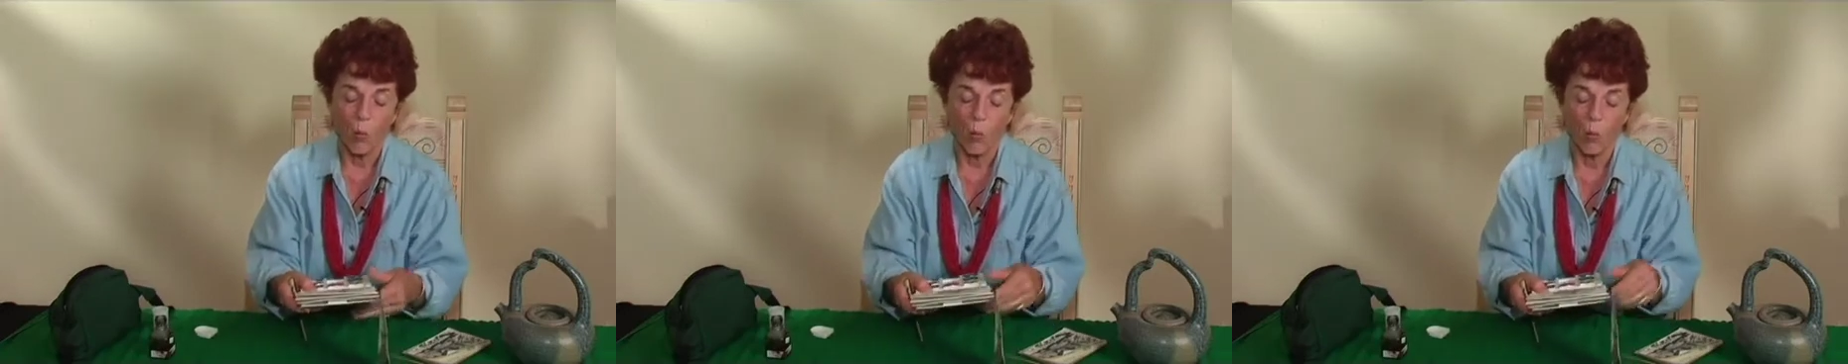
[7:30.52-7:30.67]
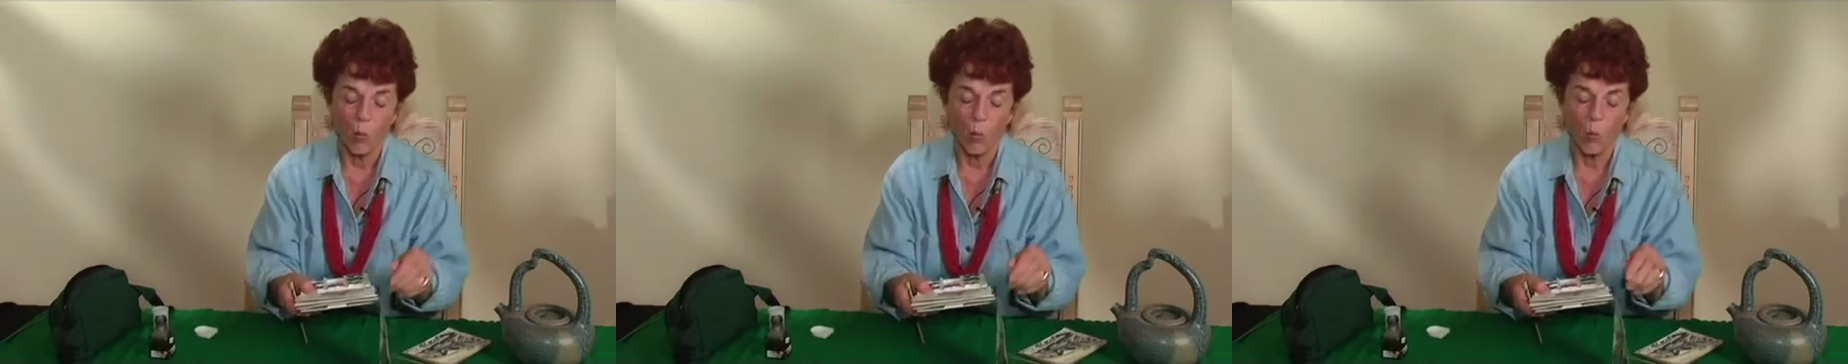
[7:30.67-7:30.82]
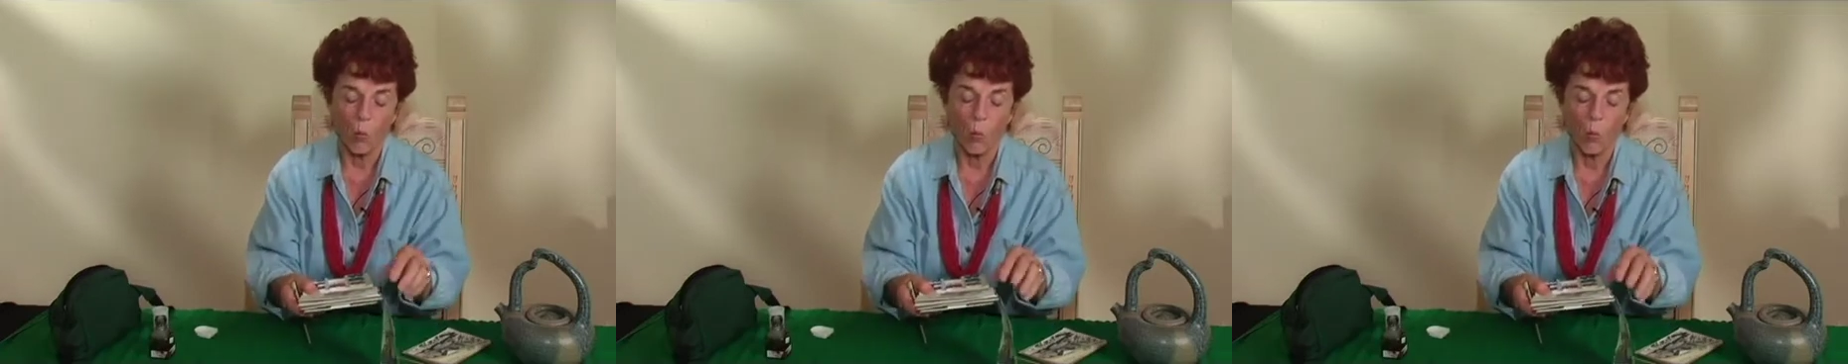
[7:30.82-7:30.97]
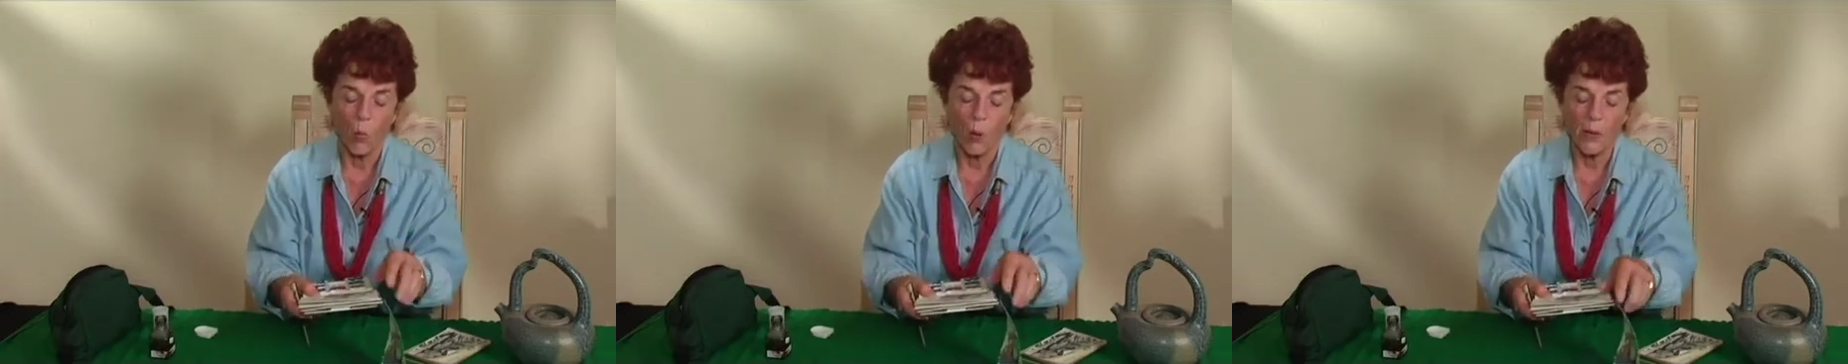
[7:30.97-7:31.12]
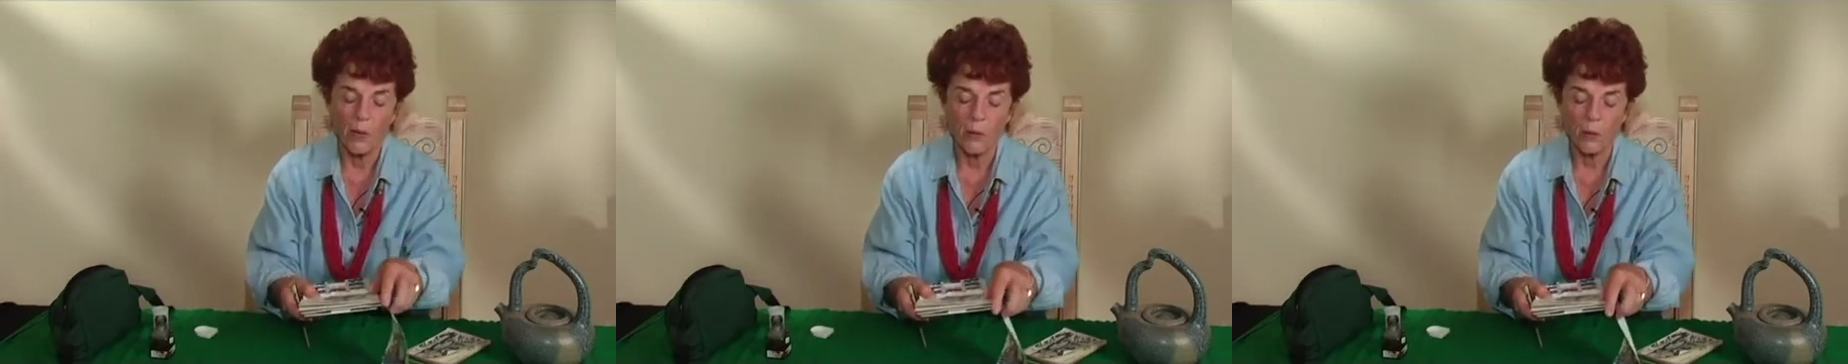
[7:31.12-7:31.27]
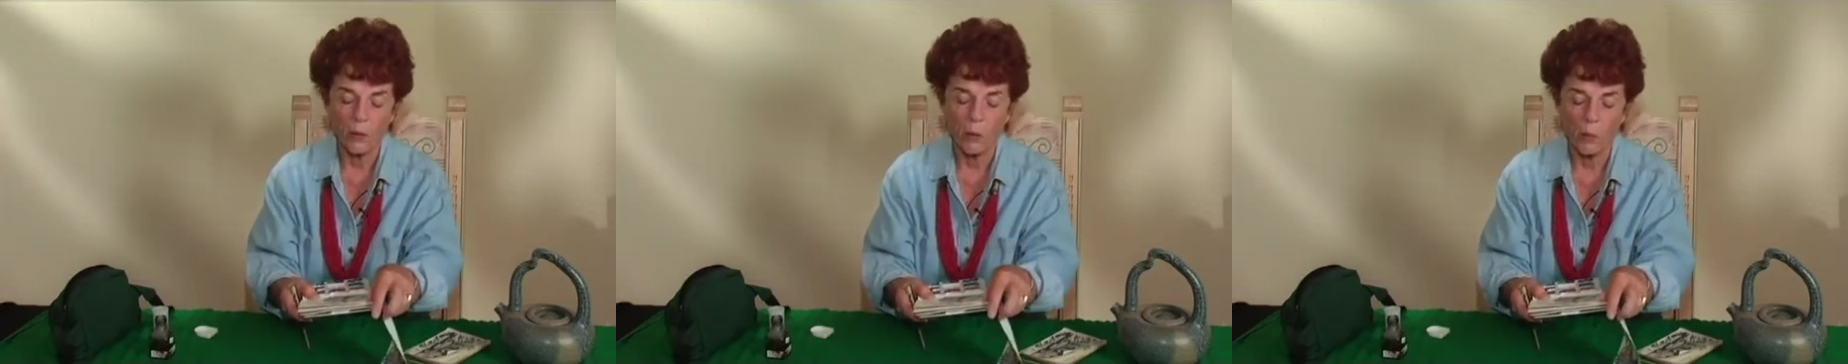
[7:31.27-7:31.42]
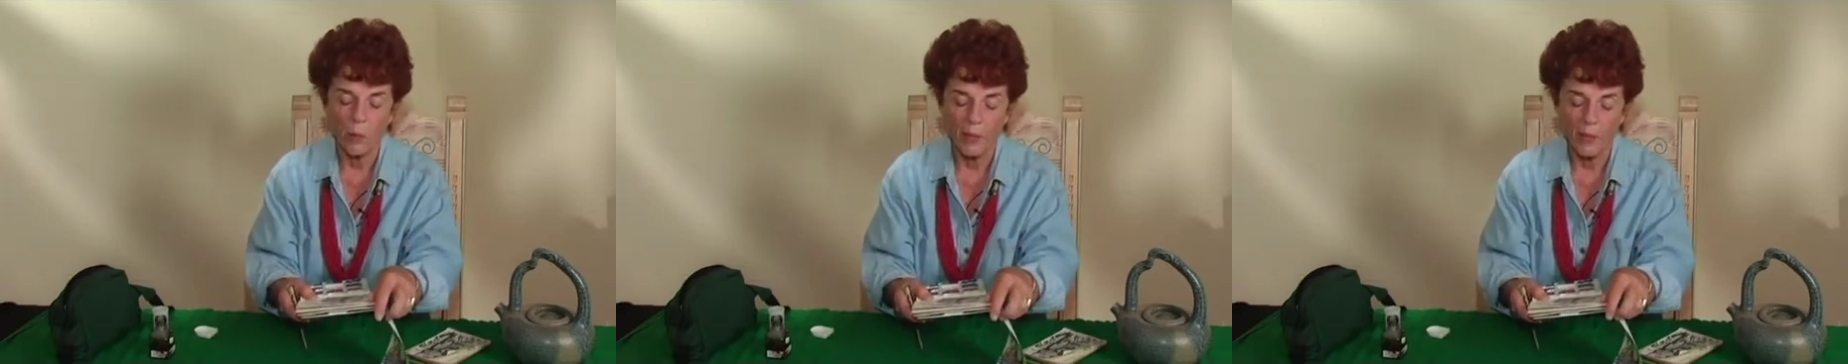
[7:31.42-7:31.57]
When
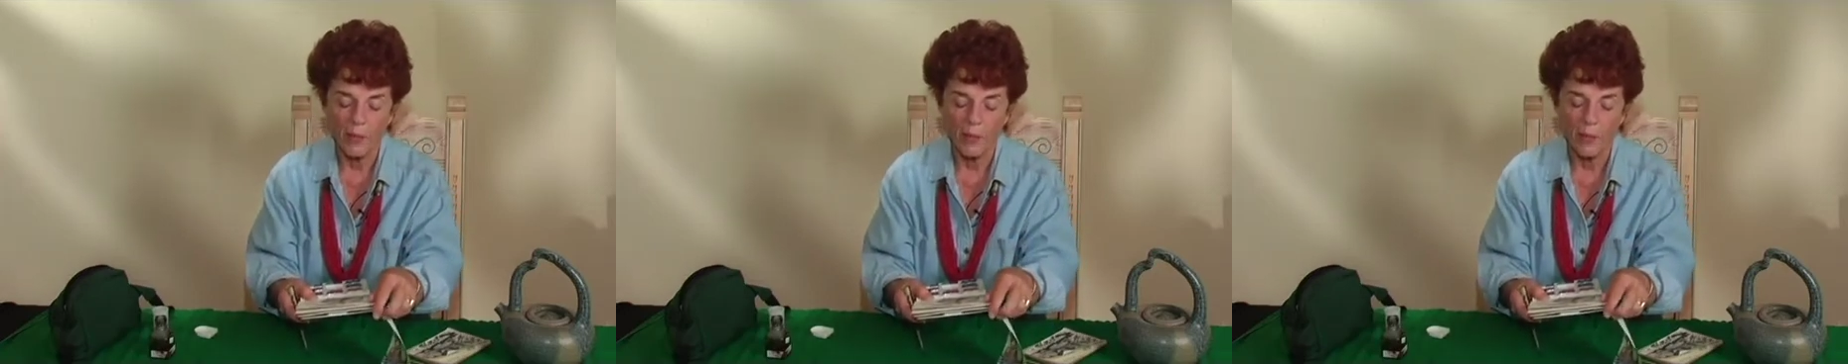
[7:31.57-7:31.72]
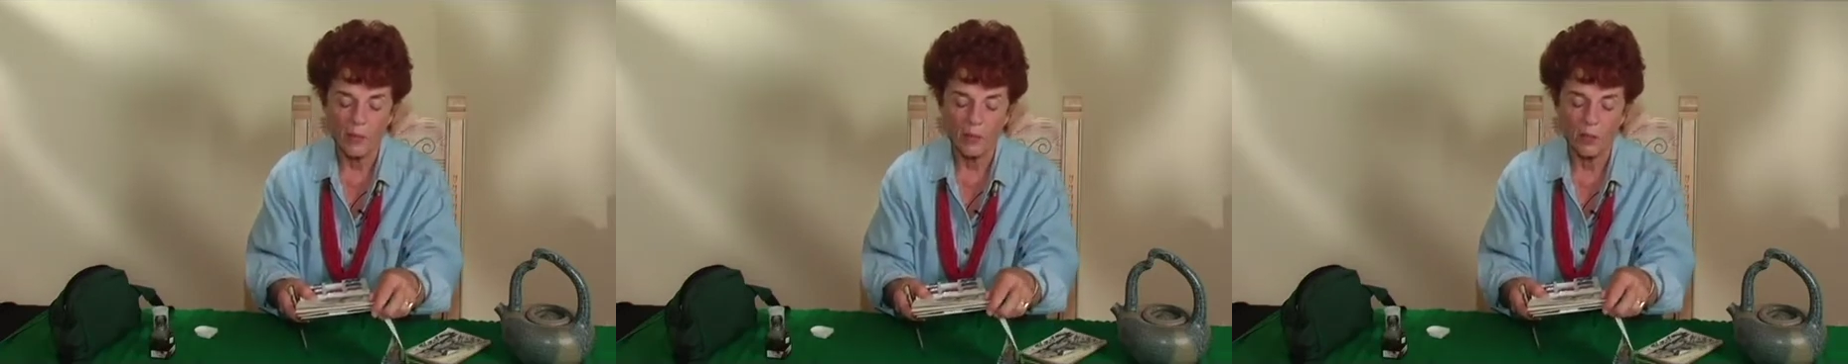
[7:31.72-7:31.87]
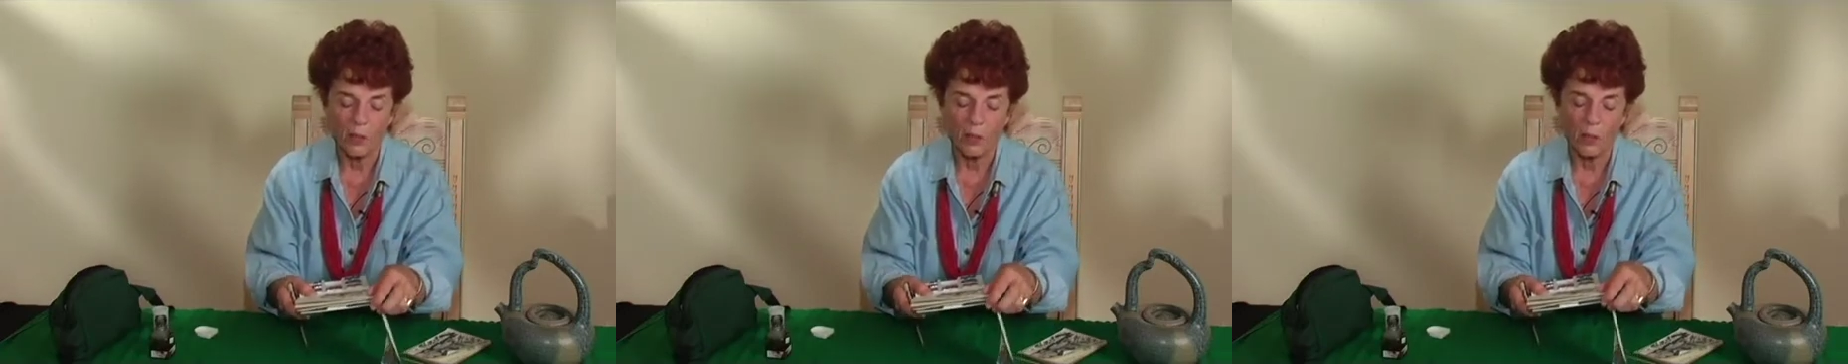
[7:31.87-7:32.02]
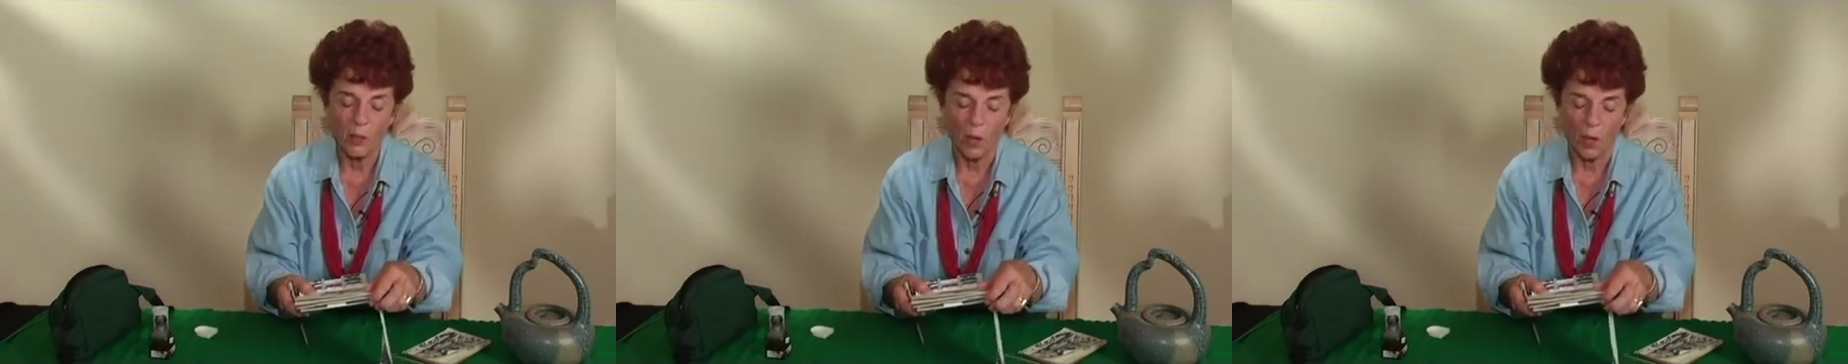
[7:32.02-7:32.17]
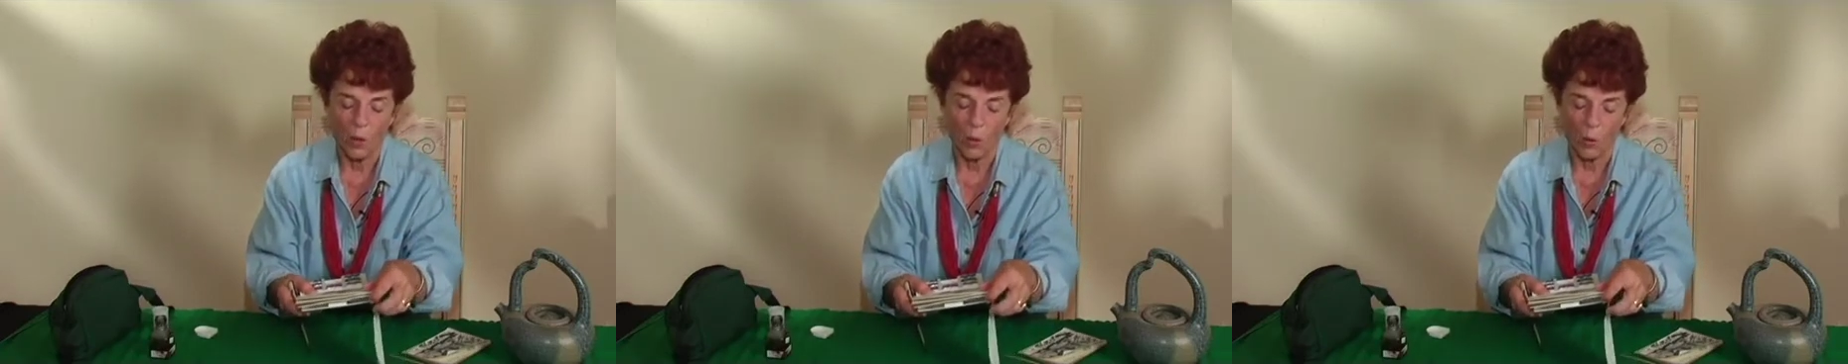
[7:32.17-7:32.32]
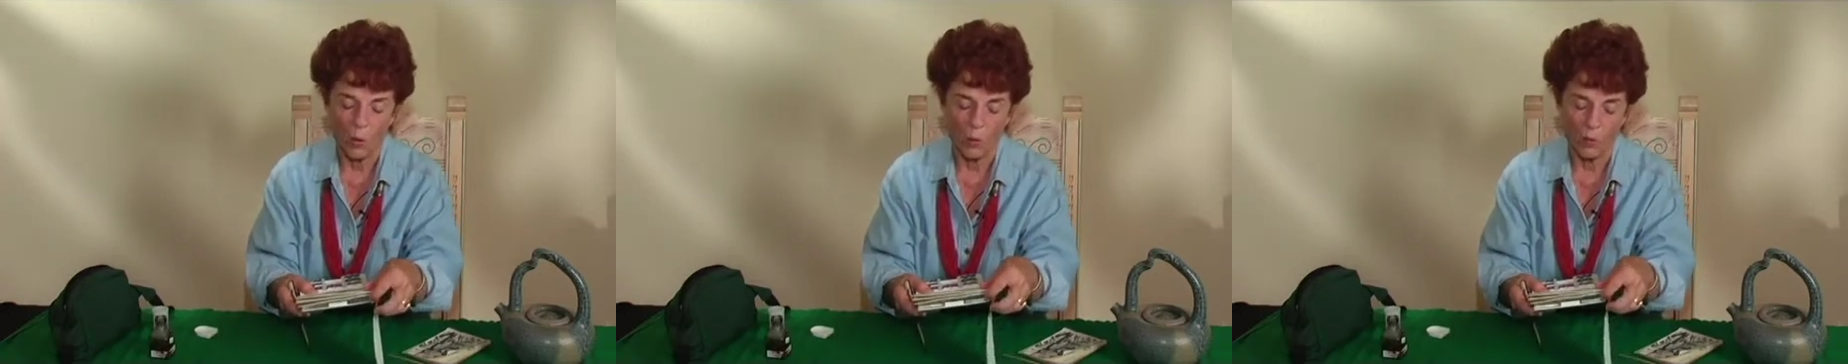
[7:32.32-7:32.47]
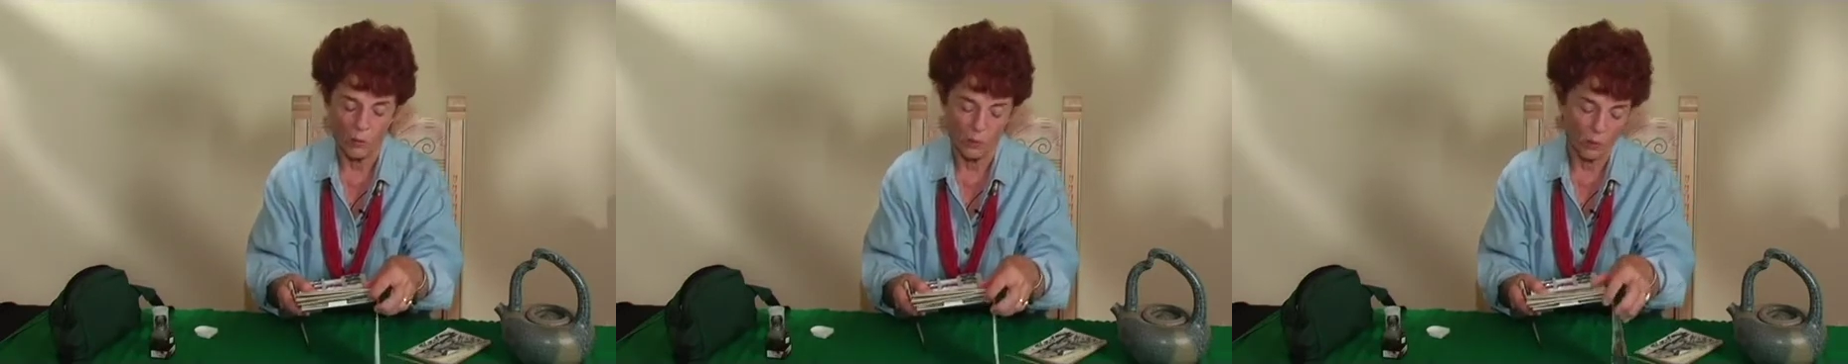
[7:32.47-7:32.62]
you're ready to go,